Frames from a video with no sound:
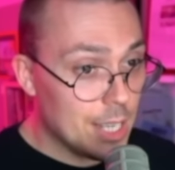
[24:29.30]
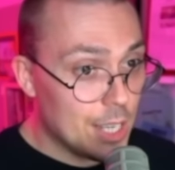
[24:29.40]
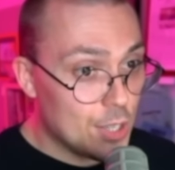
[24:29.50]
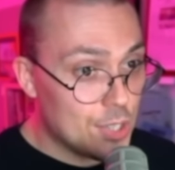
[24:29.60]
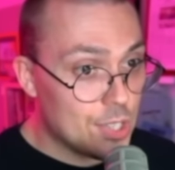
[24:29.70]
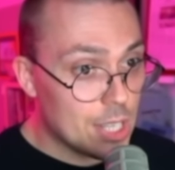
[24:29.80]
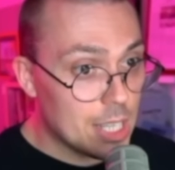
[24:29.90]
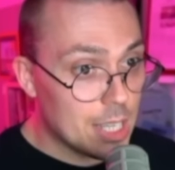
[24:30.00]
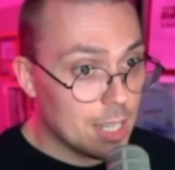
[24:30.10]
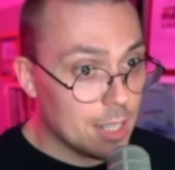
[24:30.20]

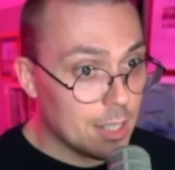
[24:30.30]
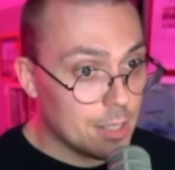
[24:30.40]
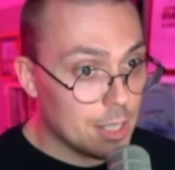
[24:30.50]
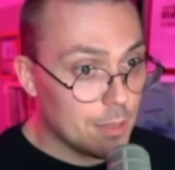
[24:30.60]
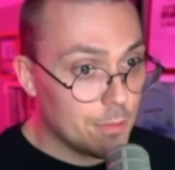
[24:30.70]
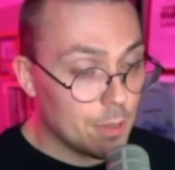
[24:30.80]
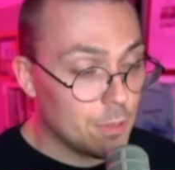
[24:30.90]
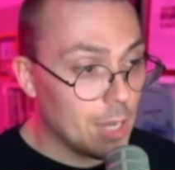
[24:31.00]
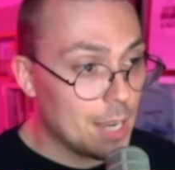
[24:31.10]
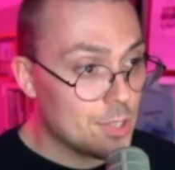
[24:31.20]
see, if
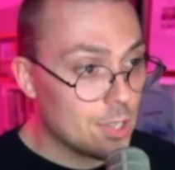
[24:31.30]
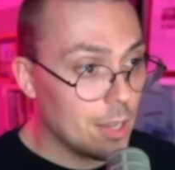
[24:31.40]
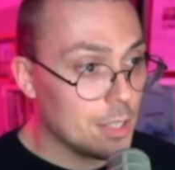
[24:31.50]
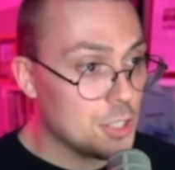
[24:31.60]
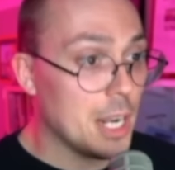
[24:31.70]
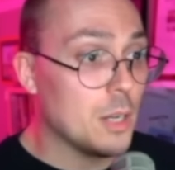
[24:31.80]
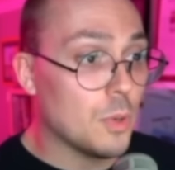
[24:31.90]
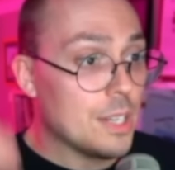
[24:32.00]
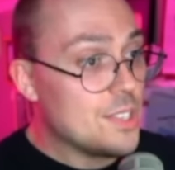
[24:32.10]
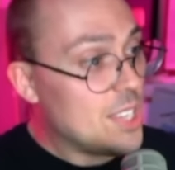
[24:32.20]
you guys saw the
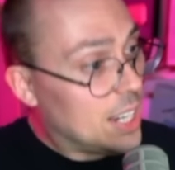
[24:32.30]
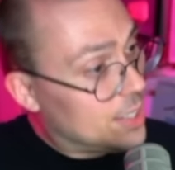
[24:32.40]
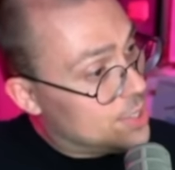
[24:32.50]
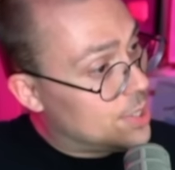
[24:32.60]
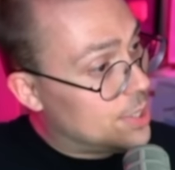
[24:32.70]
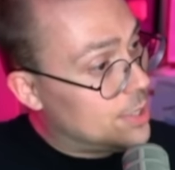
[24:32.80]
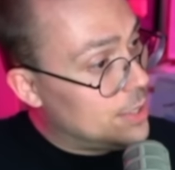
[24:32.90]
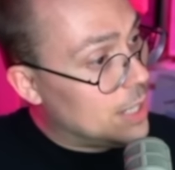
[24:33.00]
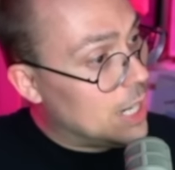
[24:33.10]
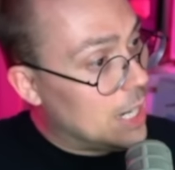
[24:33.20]
January 6th
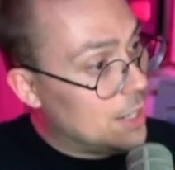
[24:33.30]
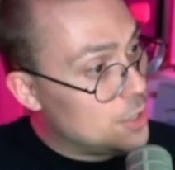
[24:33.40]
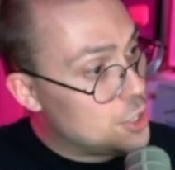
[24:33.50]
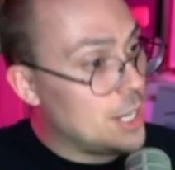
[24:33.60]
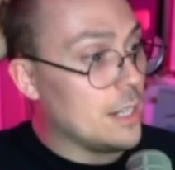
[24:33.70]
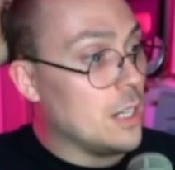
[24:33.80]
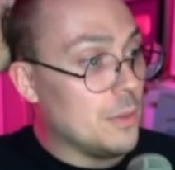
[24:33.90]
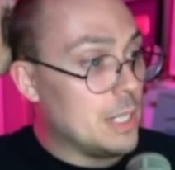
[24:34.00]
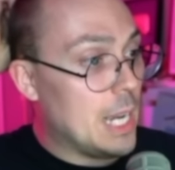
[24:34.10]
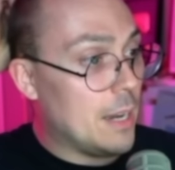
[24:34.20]
shit
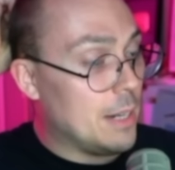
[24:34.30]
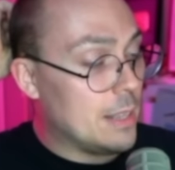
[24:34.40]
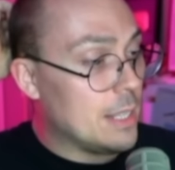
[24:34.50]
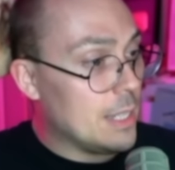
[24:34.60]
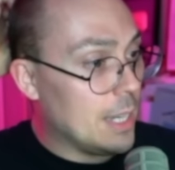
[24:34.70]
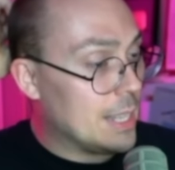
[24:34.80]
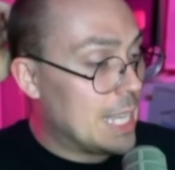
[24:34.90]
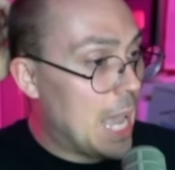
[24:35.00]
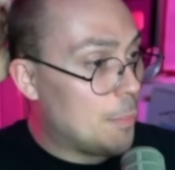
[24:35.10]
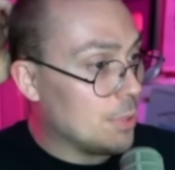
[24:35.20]
going down at the
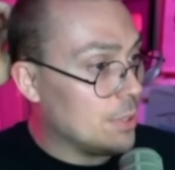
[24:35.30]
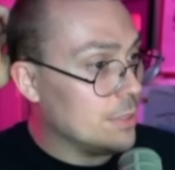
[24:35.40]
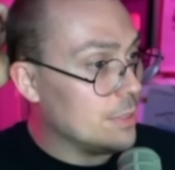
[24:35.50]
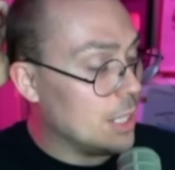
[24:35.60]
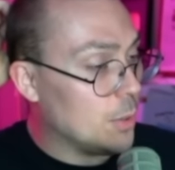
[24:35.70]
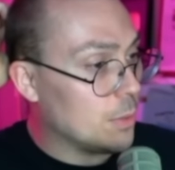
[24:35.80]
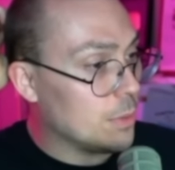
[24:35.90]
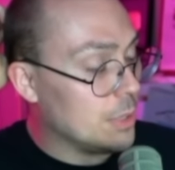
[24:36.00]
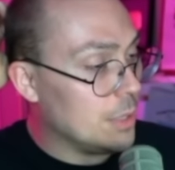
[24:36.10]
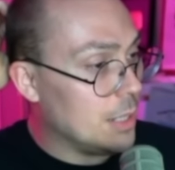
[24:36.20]
Capitol, you know,
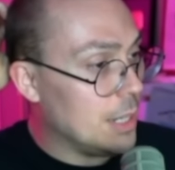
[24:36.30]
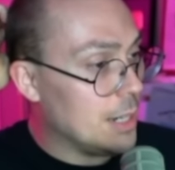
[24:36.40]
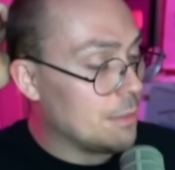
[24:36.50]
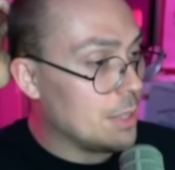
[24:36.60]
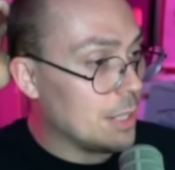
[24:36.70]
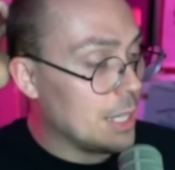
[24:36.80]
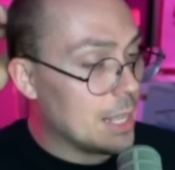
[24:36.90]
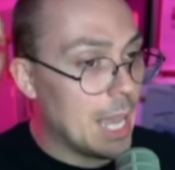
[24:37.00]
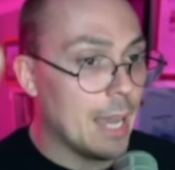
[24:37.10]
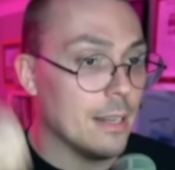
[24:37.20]
and everything like
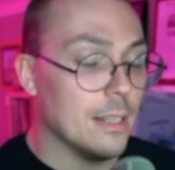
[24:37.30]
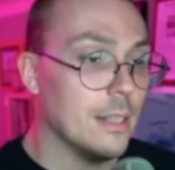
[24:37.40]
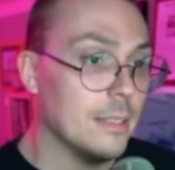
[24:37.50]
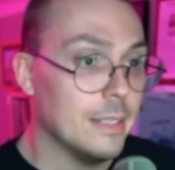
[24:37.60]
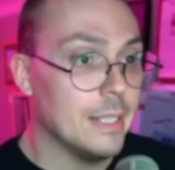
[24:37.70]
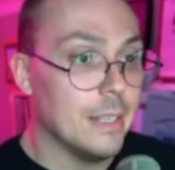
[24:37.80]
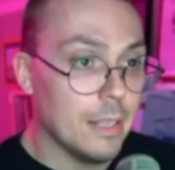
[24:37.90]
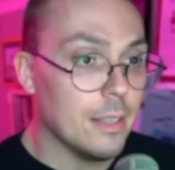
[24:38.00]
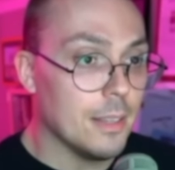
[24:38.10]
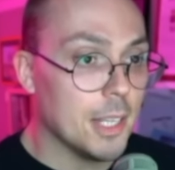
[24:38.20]
that,
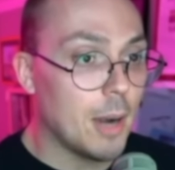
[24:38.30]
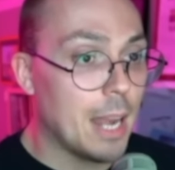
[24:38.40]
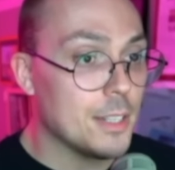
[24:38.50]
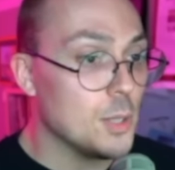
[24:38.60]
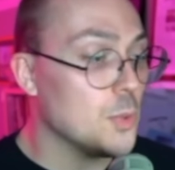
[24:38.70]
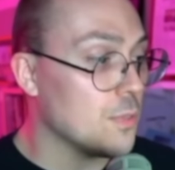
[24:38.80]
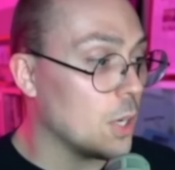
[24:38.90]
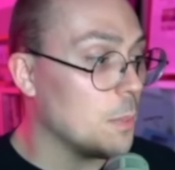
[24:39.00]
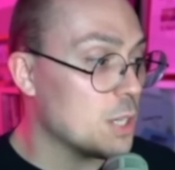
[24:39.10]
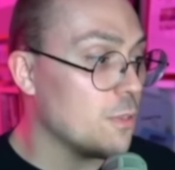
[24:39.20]
their attitude was
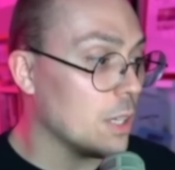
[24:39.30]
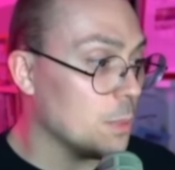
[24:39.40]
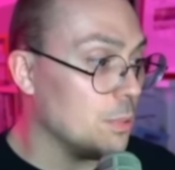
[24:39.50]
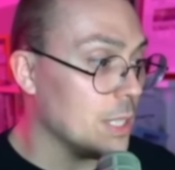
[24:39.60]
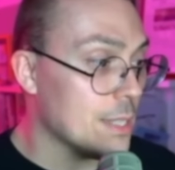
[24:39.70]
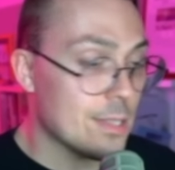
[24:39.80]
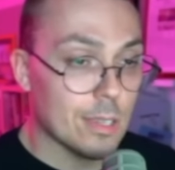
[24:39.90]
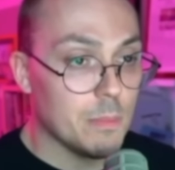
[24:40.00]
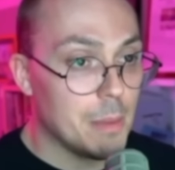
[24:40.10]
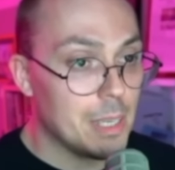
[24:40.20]
very much fuck the police.
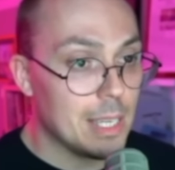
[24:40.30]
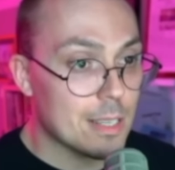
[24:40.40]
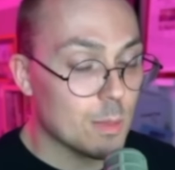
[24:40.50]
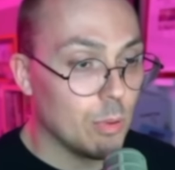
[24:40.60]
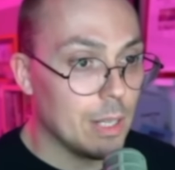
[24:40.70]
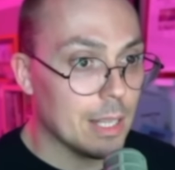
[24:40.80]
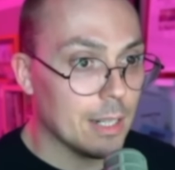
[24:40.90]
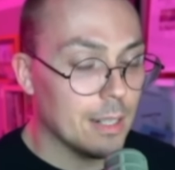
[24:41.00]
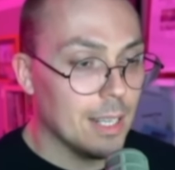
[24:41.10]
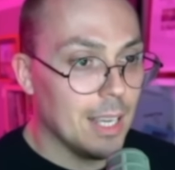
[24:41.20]
So maybe he has a point there.